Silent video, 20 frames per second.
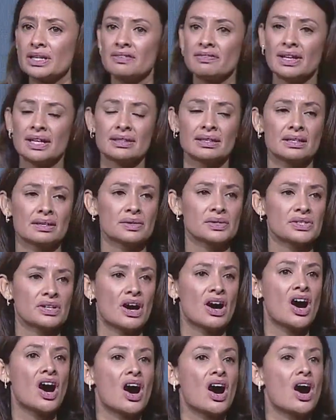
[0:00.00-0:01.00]
of Latinos
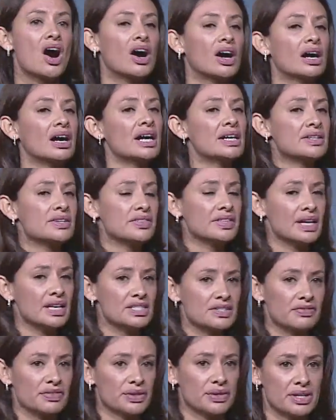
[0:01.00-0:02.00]
are under the age
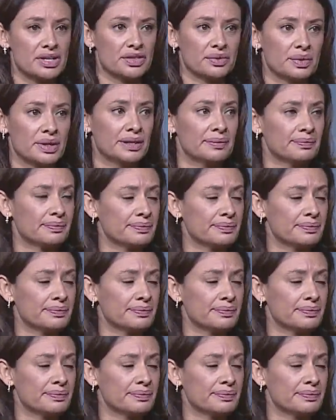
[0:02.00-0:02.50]
of 33.